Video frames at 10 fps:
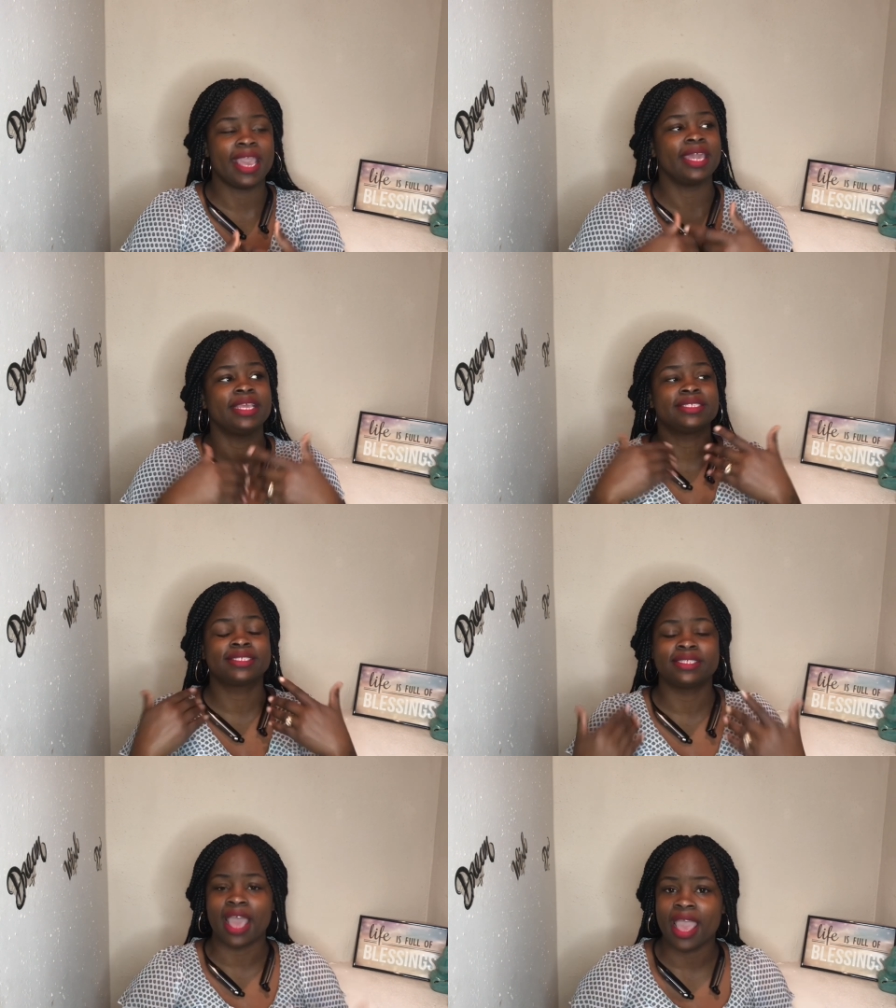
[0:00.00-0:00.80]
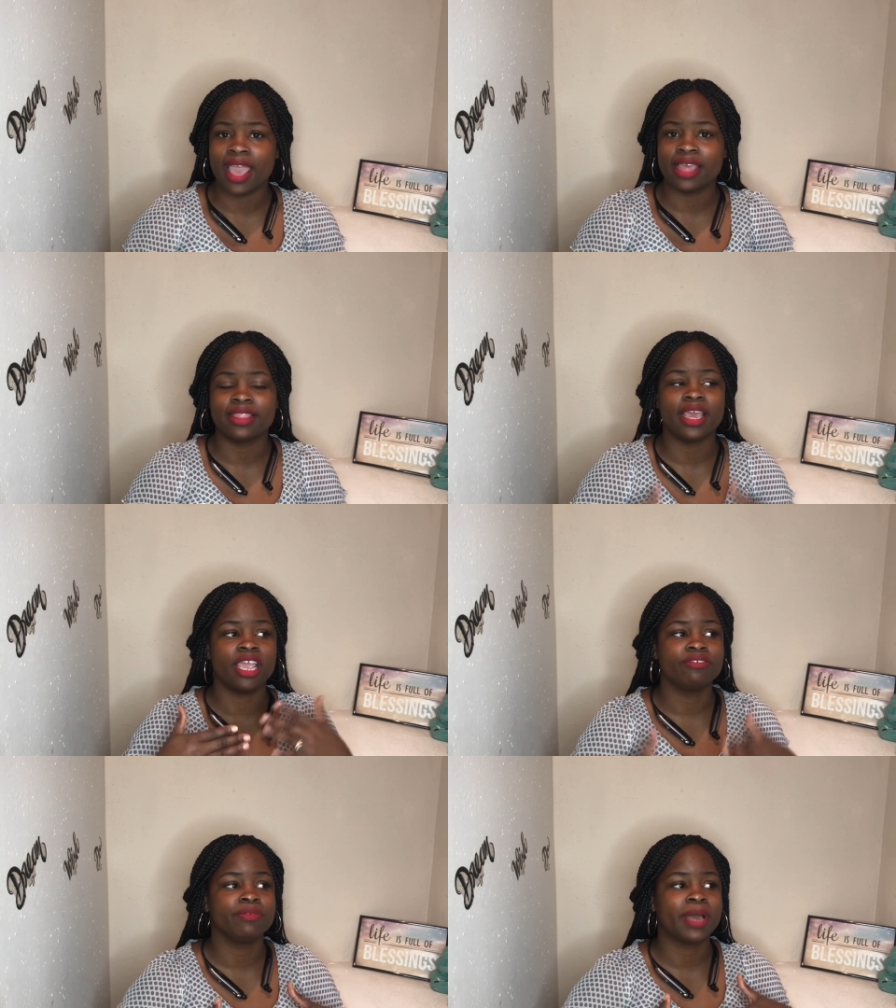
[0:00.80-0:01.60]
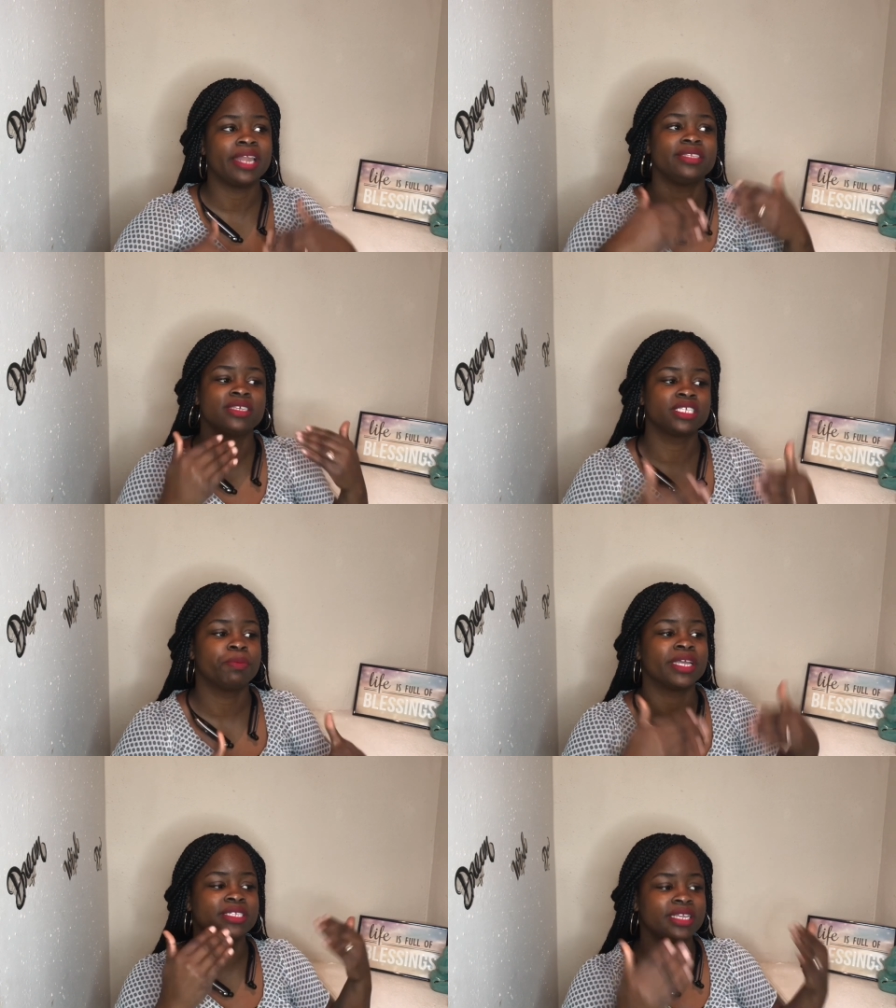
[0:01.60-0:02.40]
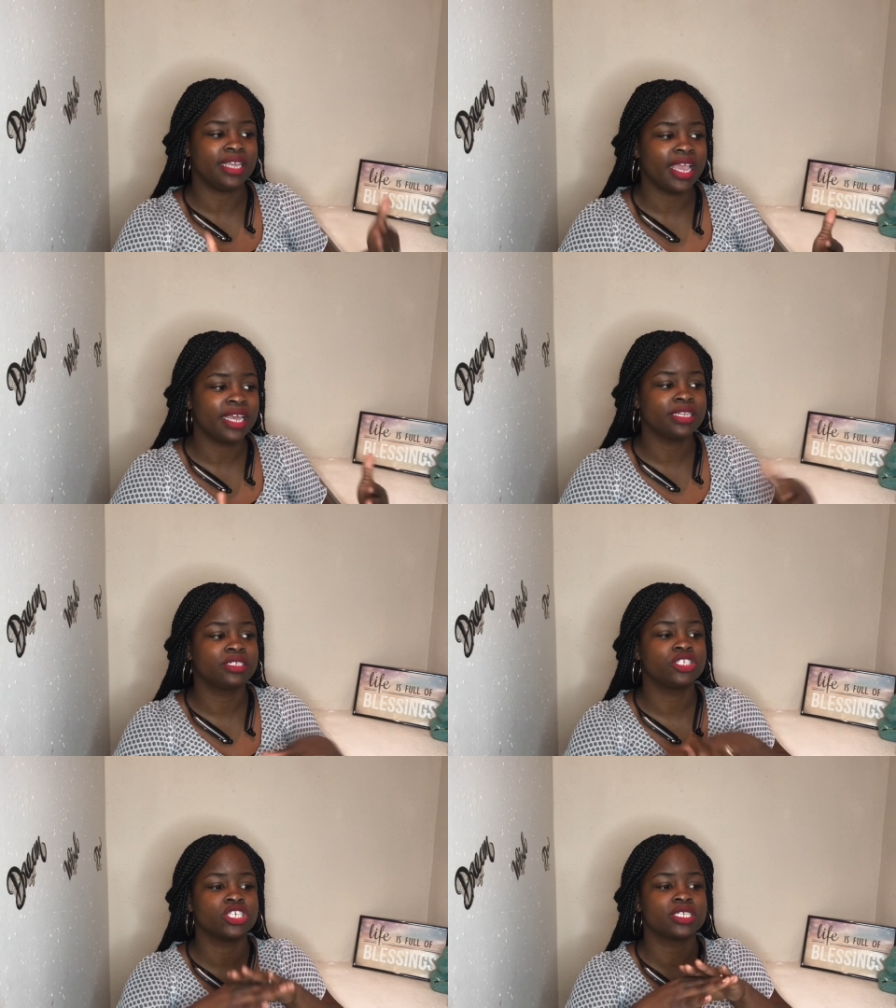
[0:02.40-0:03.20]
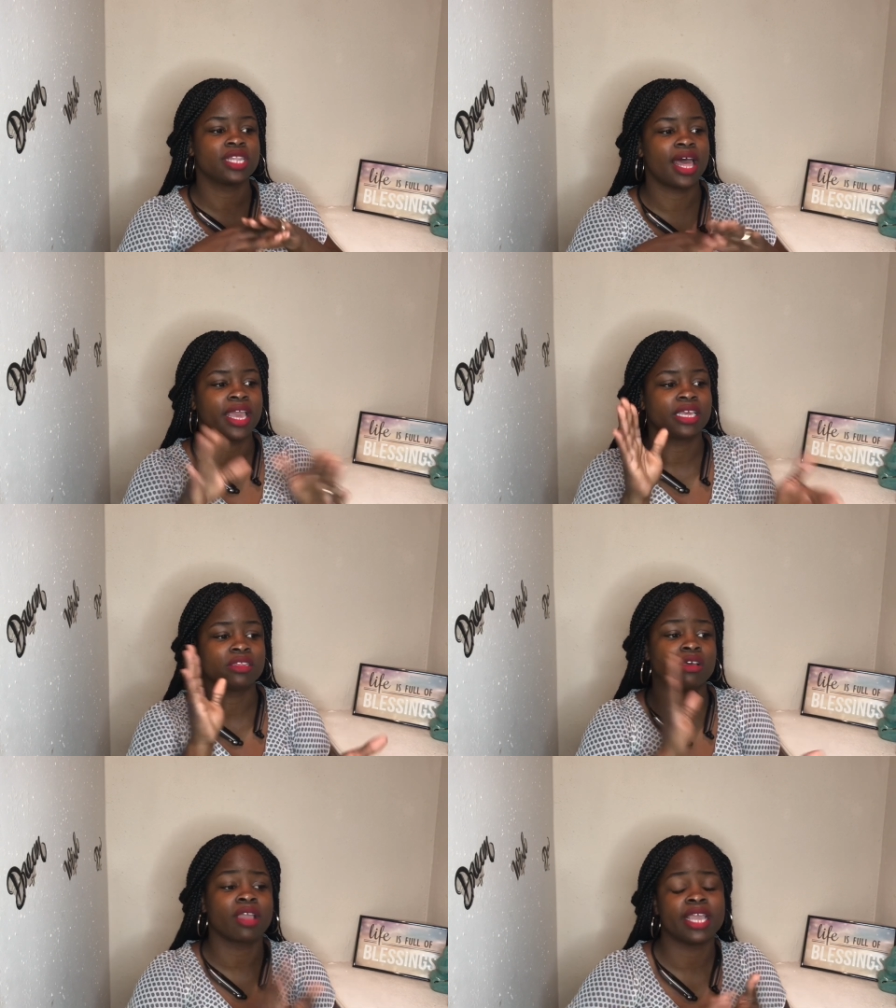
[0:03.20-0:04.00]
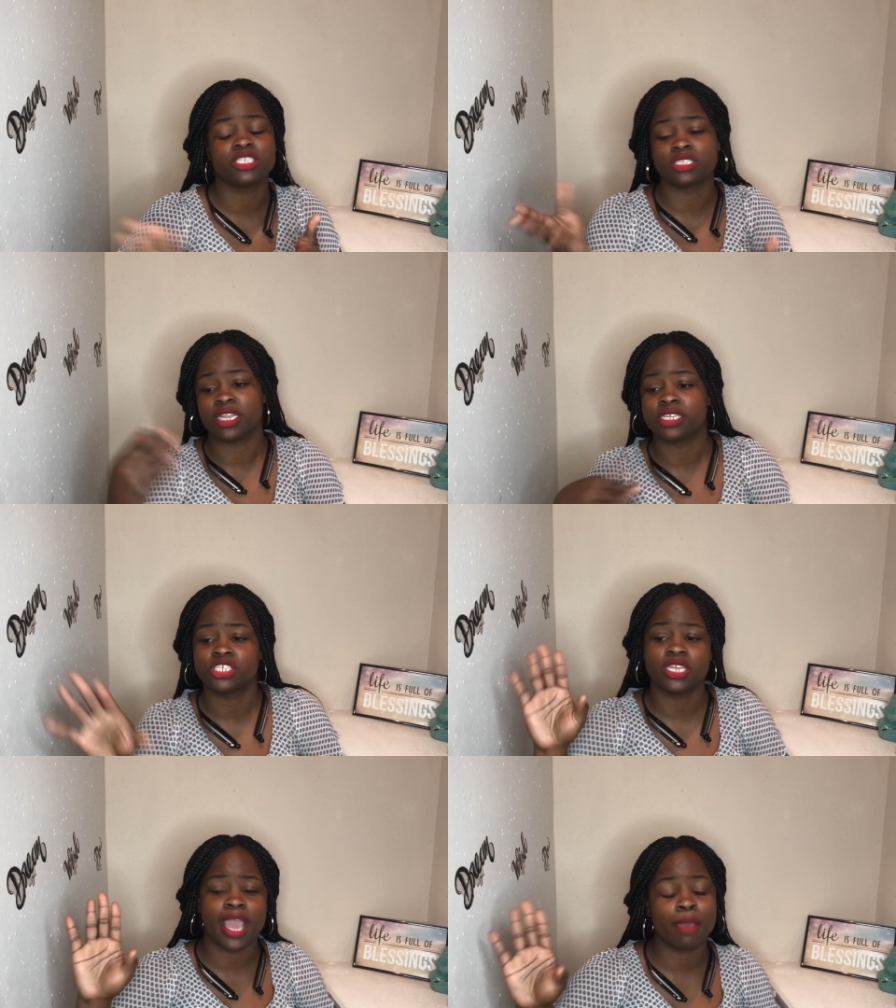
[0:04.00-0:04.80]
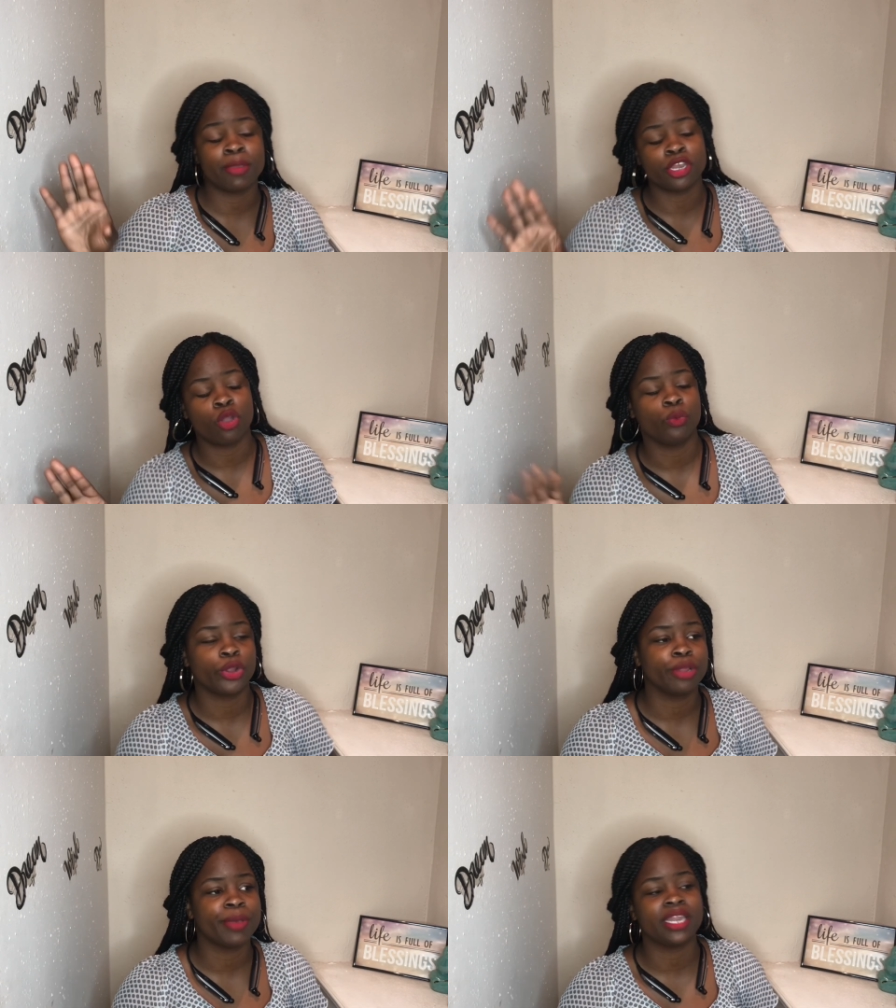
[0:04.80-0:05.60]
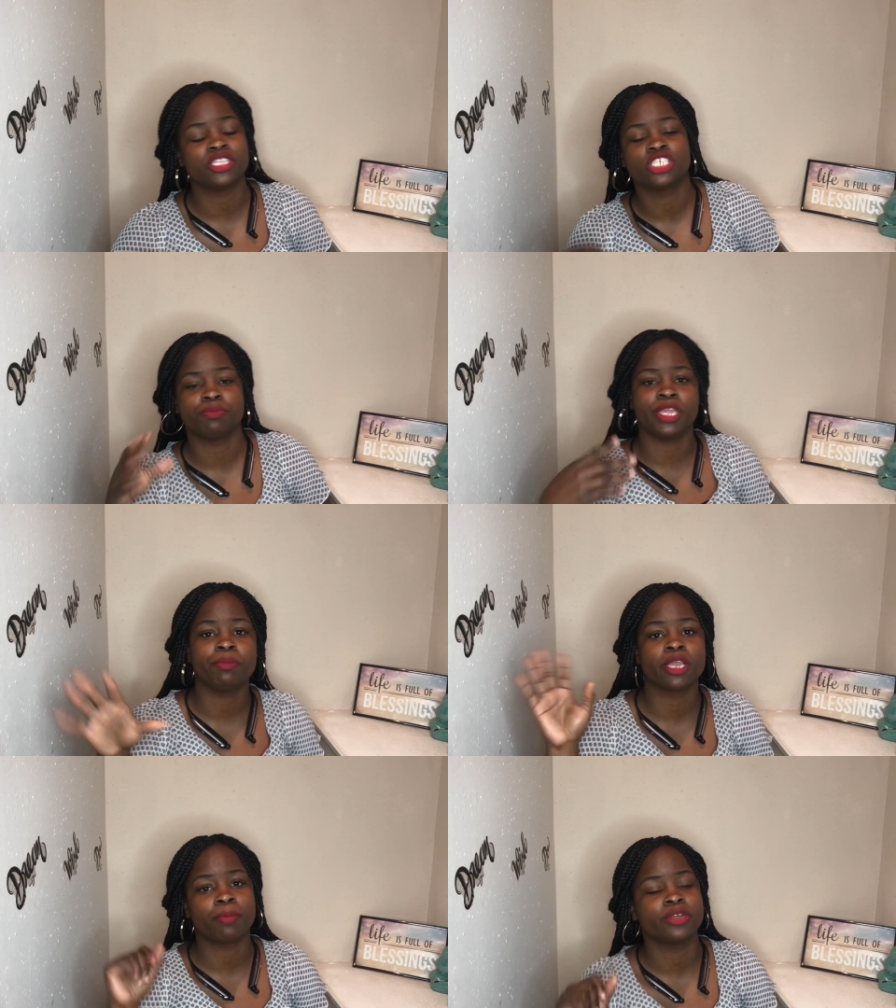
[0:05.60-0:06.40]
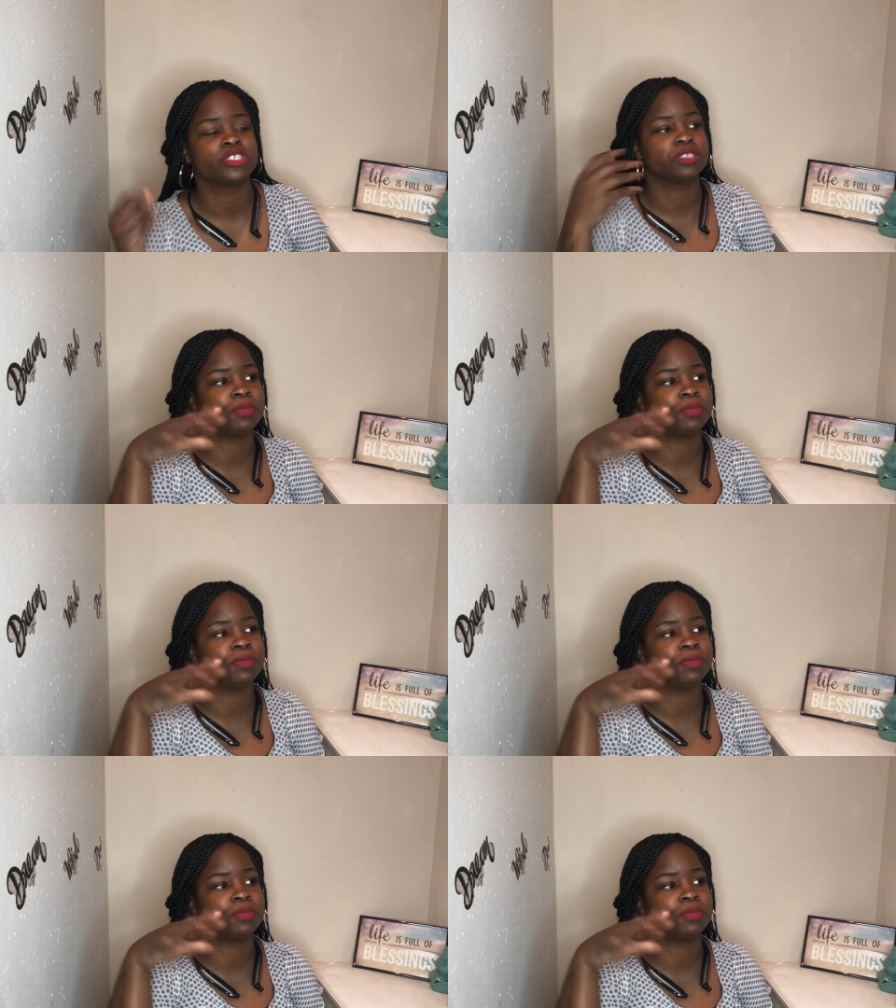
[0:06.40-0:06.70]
And it's sad that everybody's expecting Yandy to just like, okay, just let the shit happen, don't worry about it, just be the big person.